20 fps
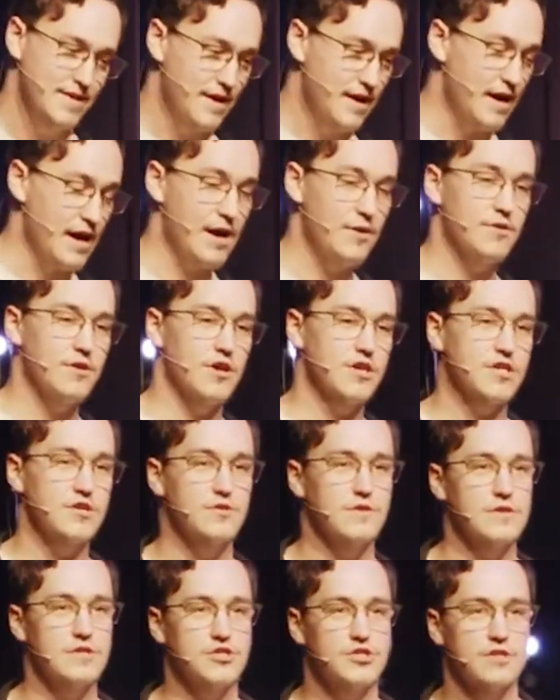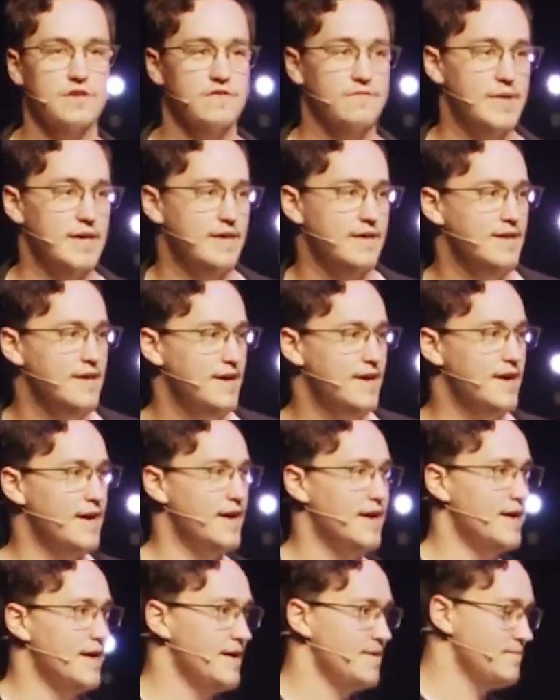I would argue it should have been.
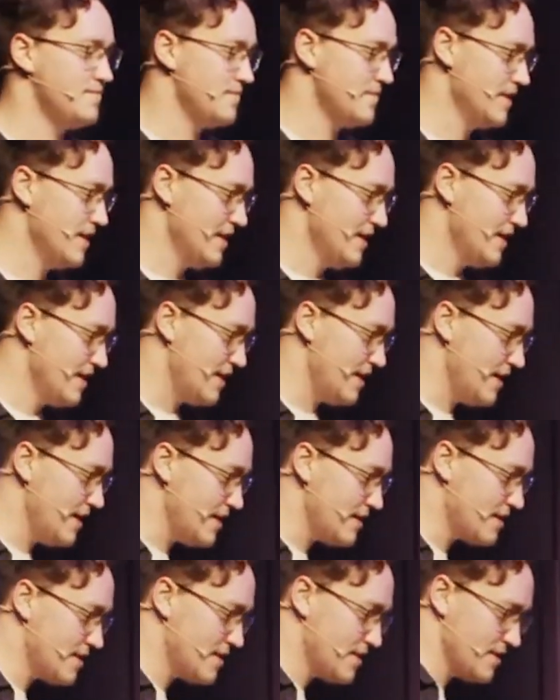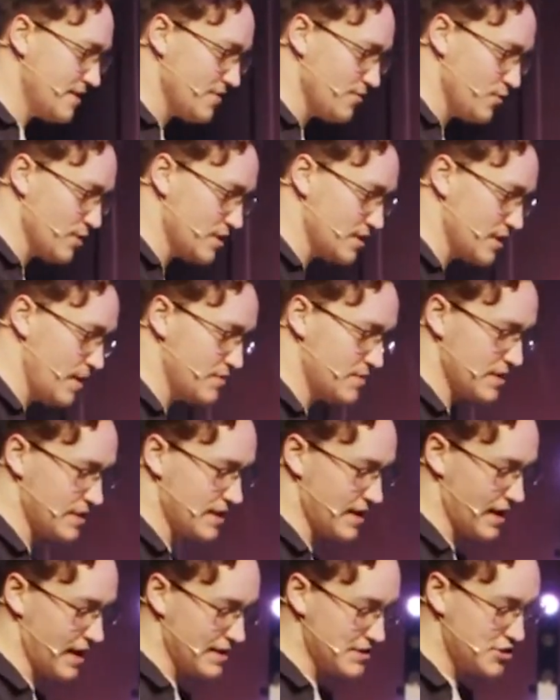Um, it was something
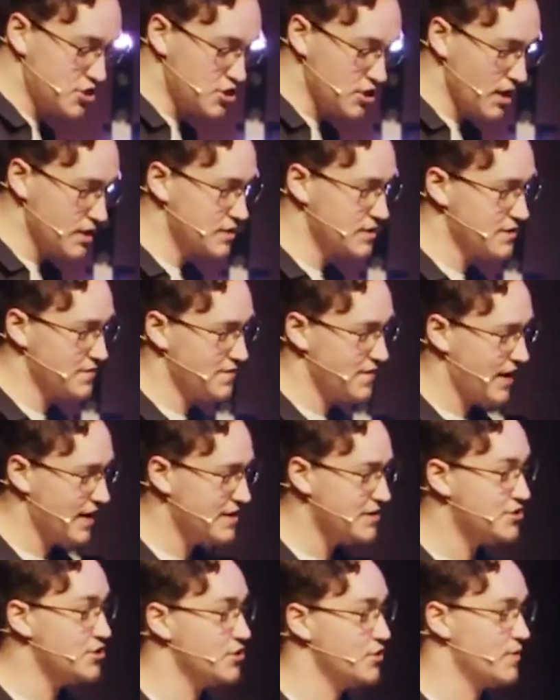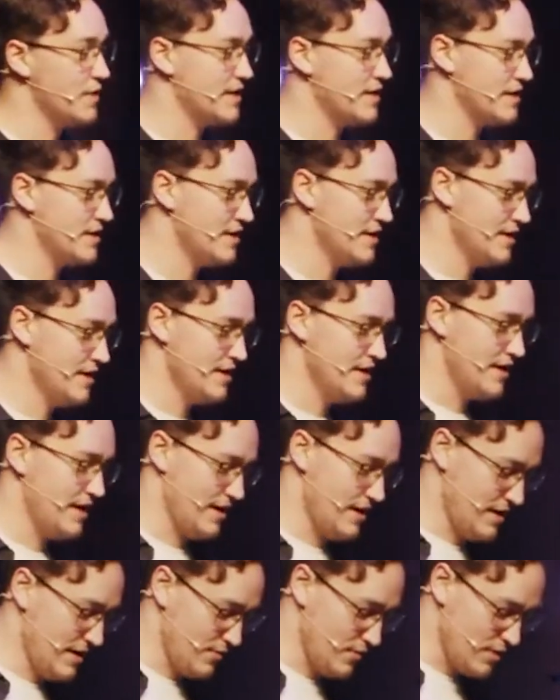that I justified doing,
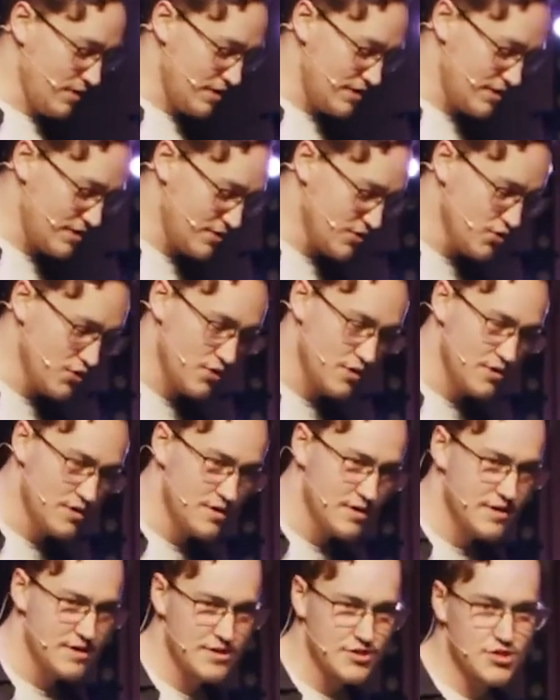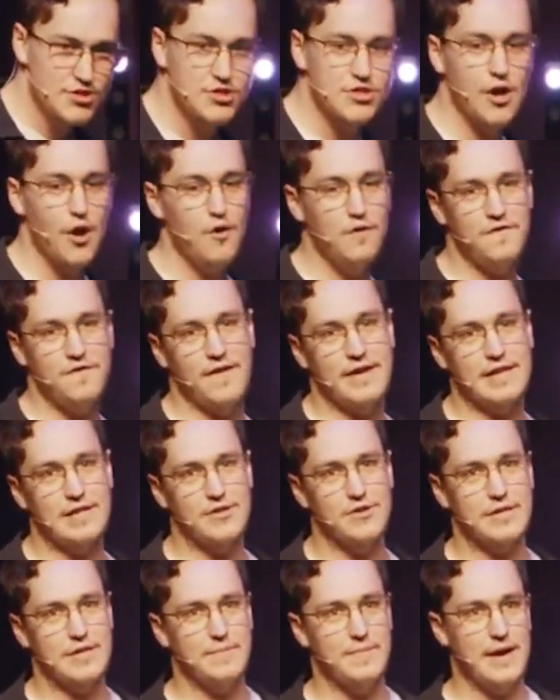and it was so funny
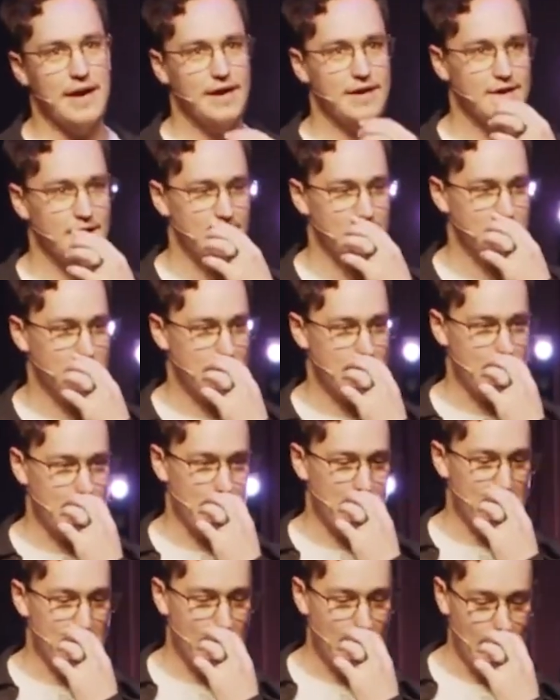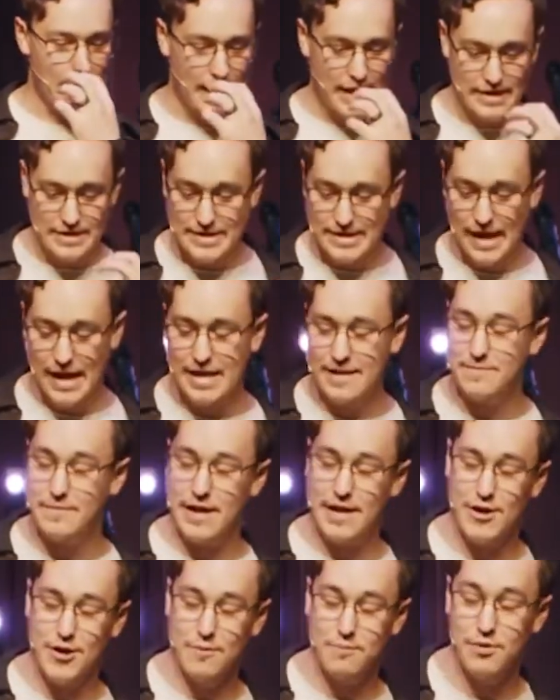looking back on. But uh, I dyed my
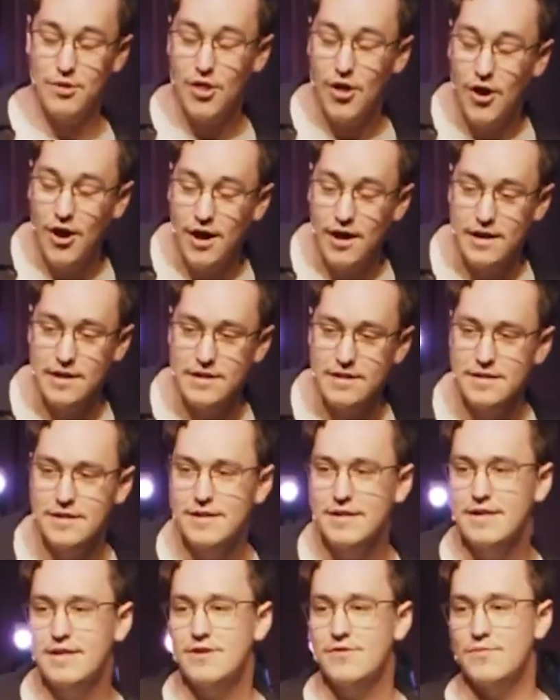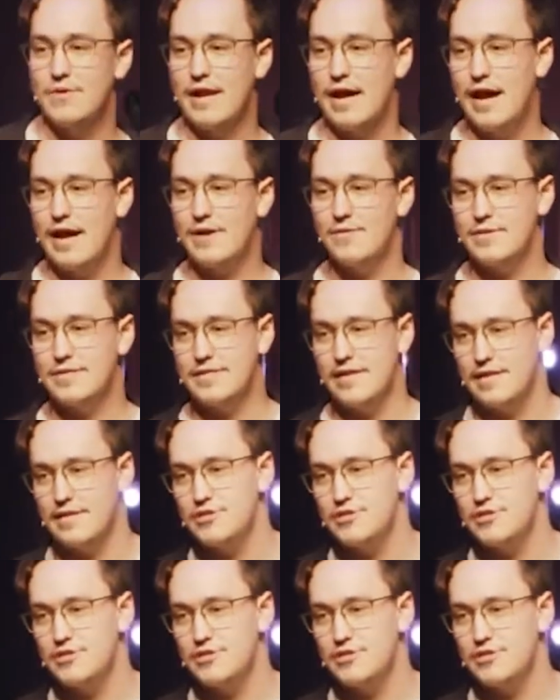hair blonde when I was a